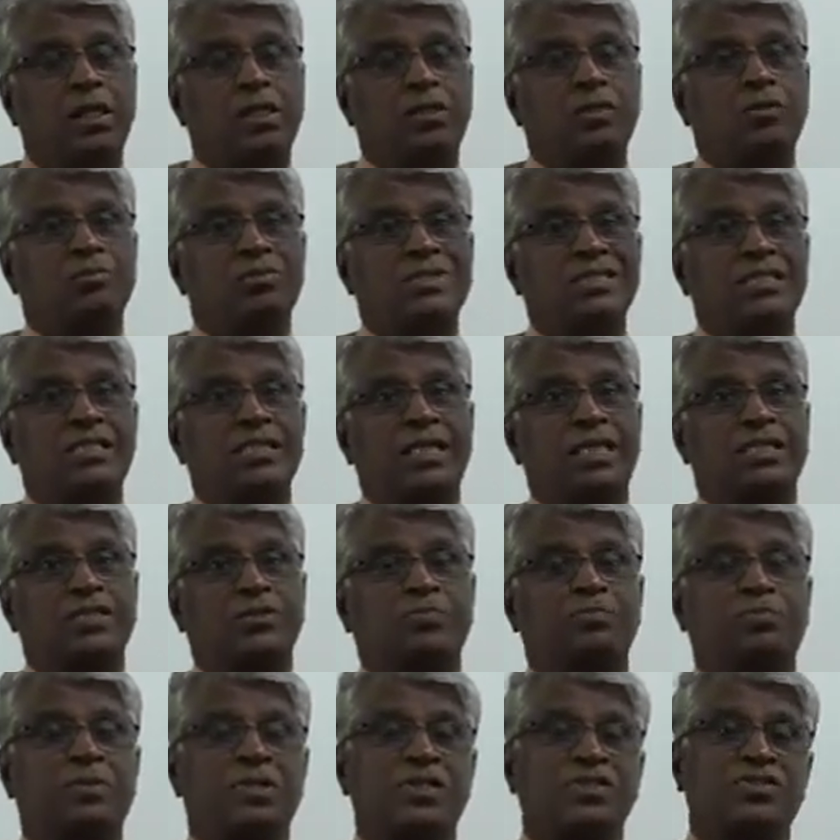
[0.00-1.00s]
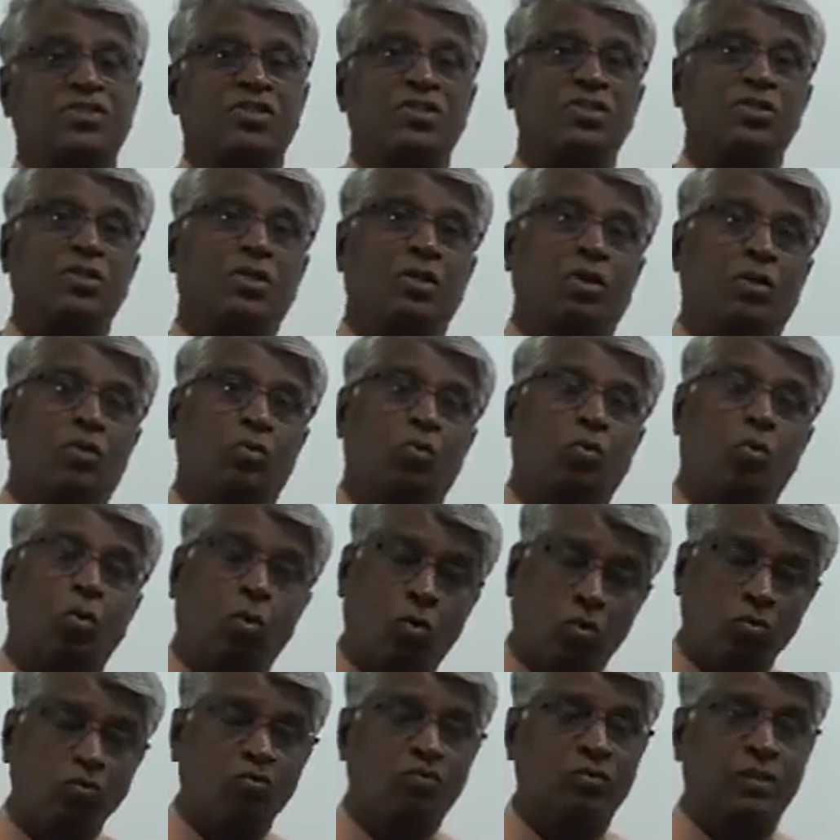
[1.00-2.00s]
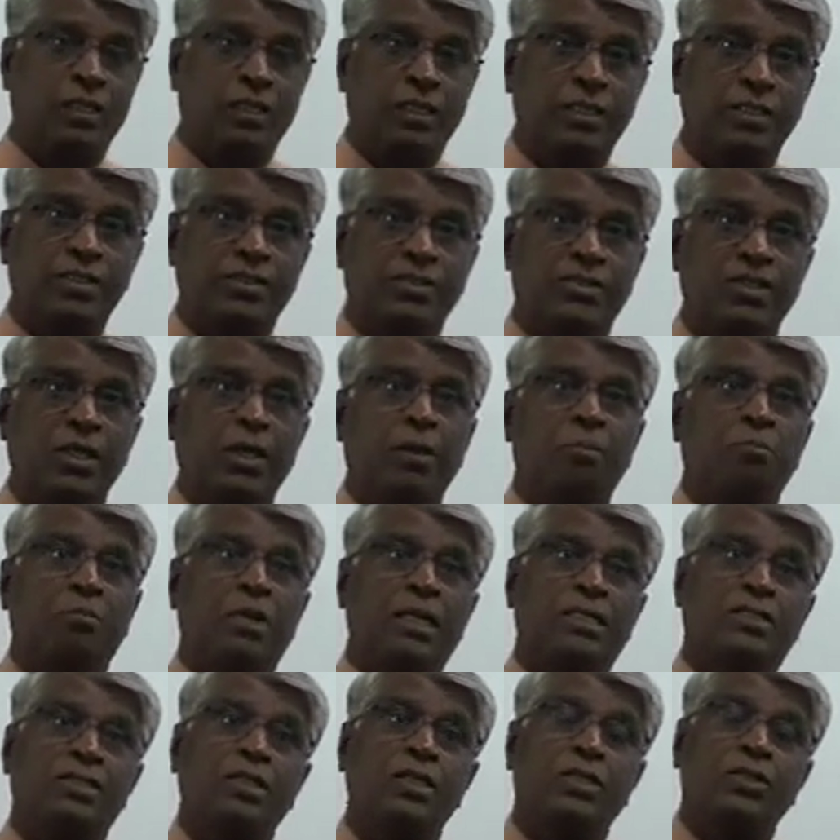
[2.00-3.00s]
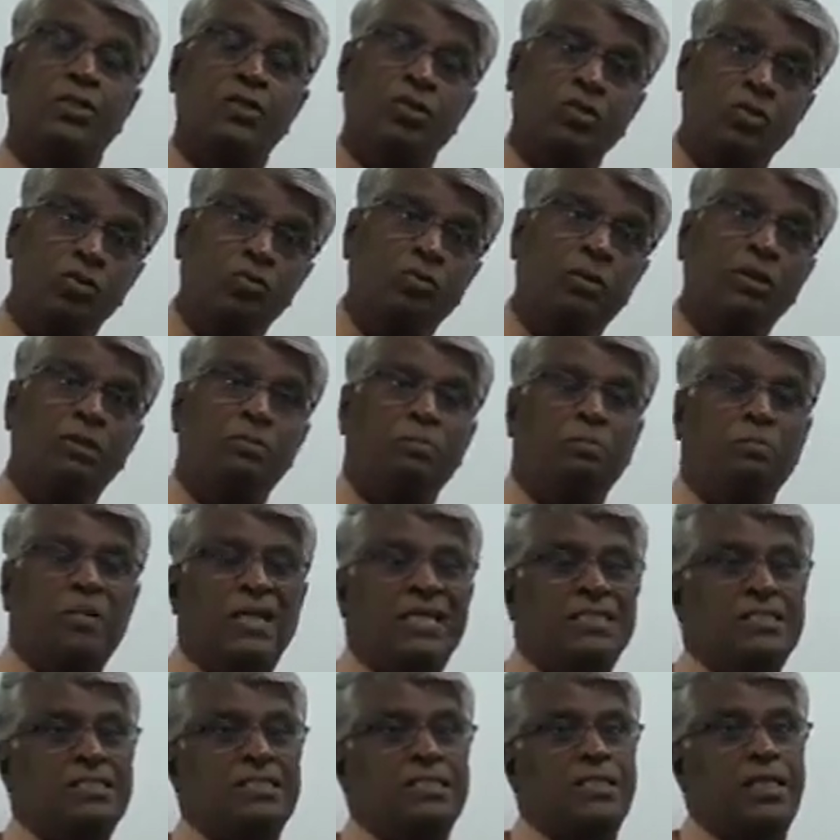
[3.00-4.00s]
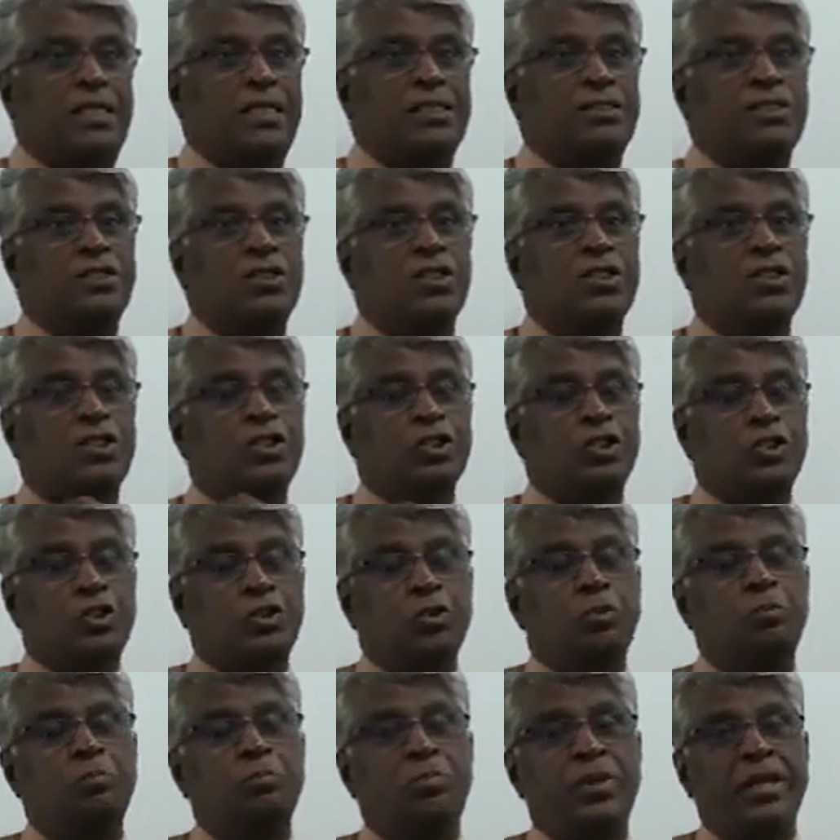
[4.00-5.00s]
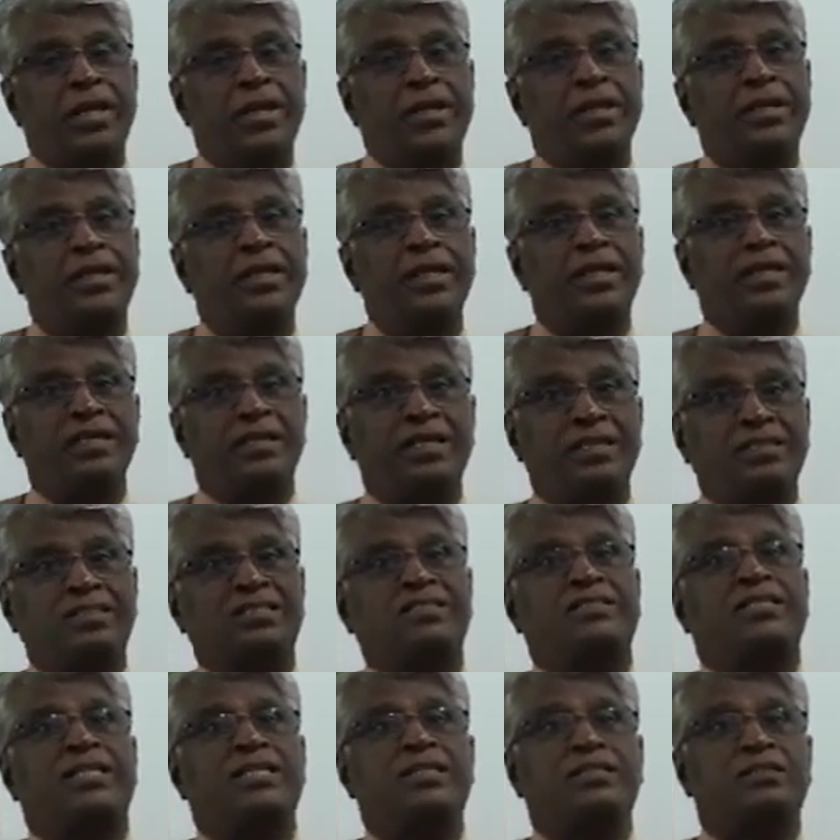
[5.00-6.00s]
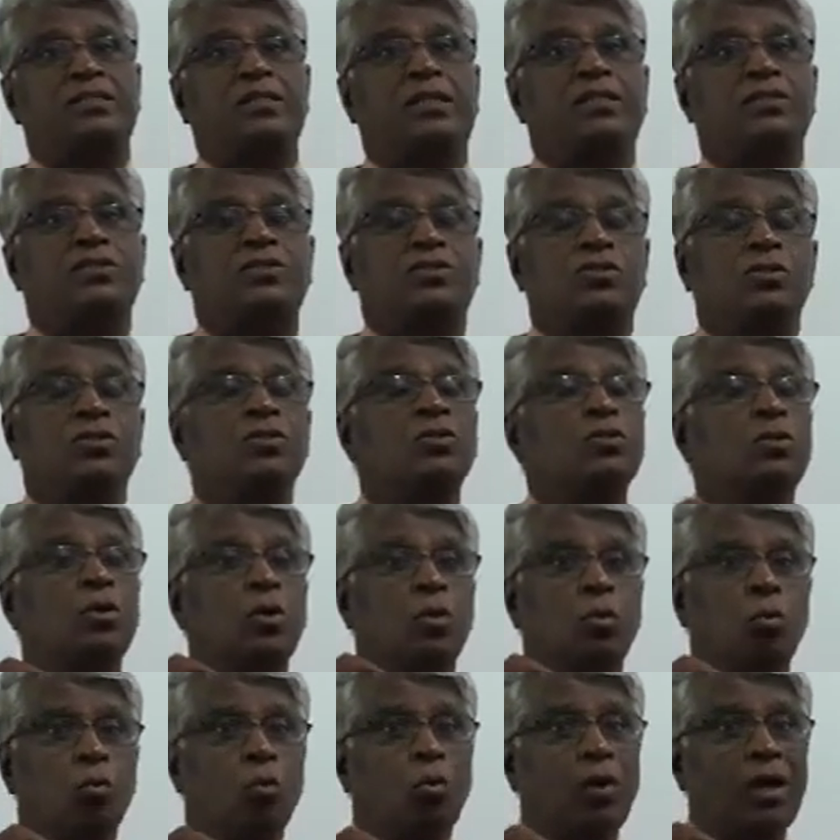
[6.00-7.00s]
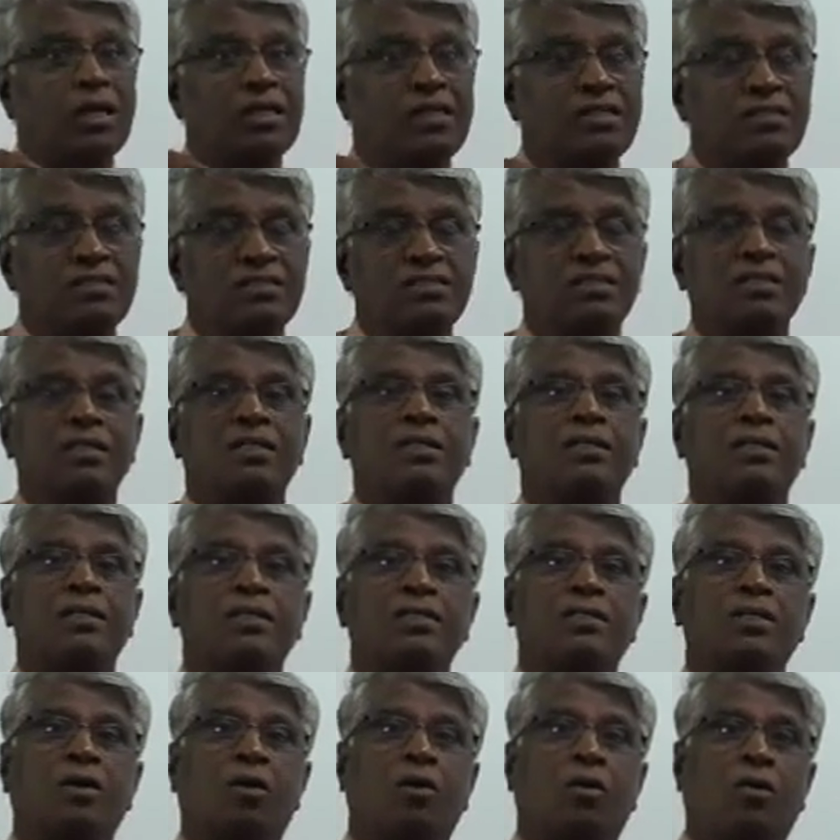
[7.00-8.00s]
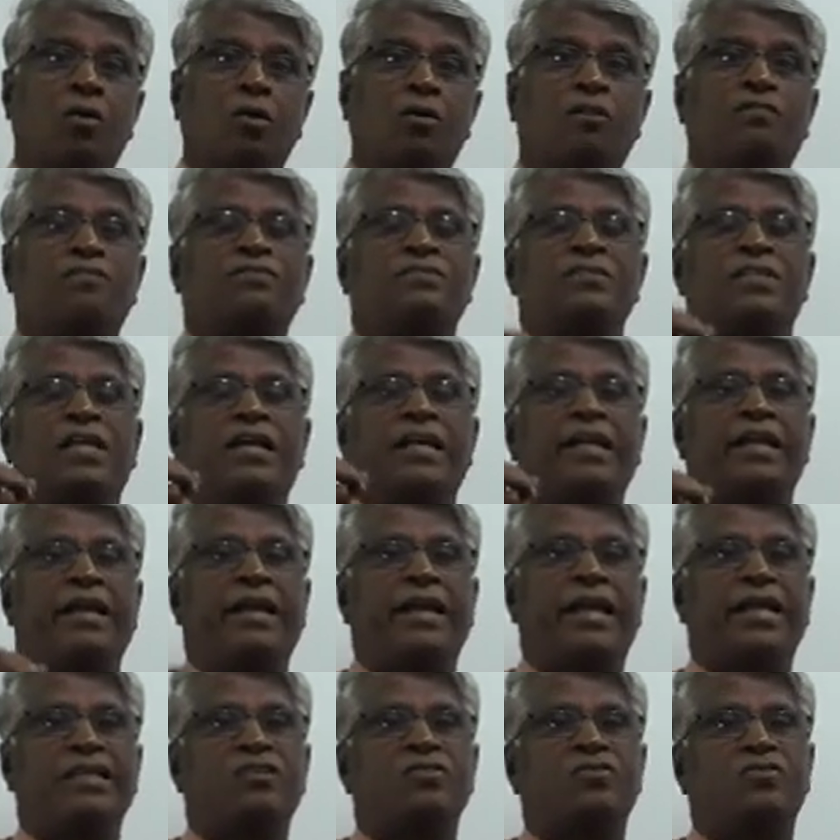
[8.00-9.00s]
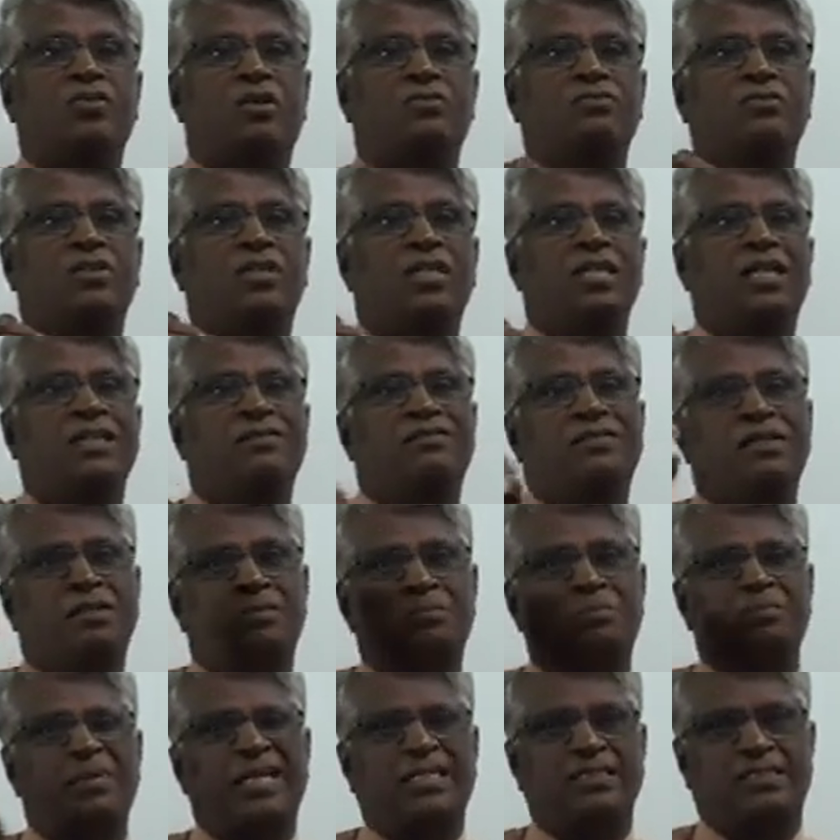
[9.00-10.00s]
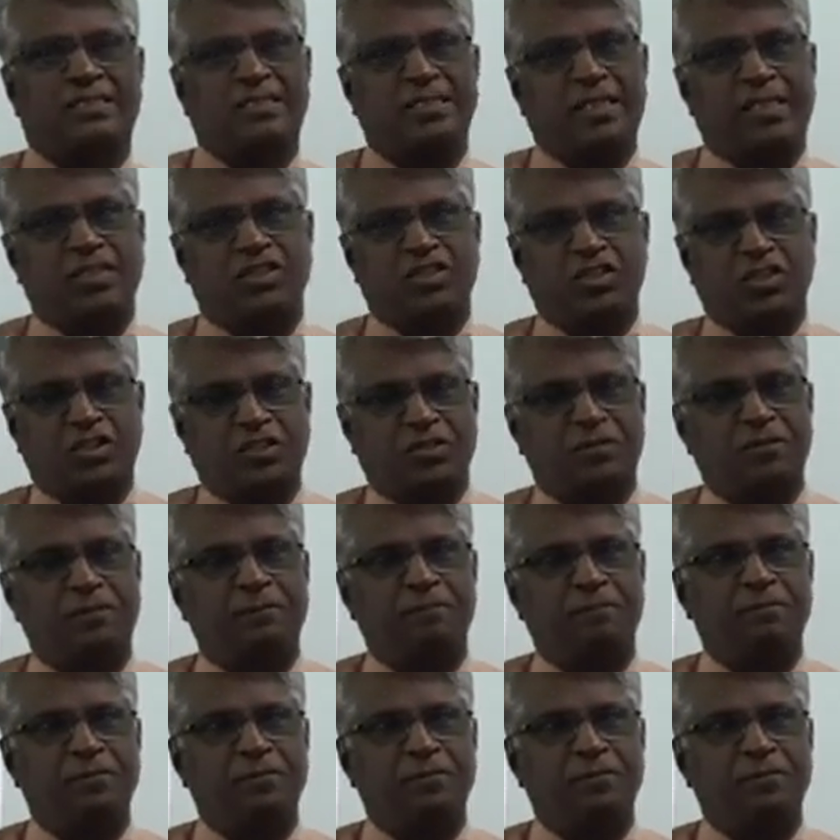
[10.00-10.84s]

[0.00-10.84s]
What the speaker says: You must express in your own words, but your passage should be restricted to 1/3 of the length of the given passage.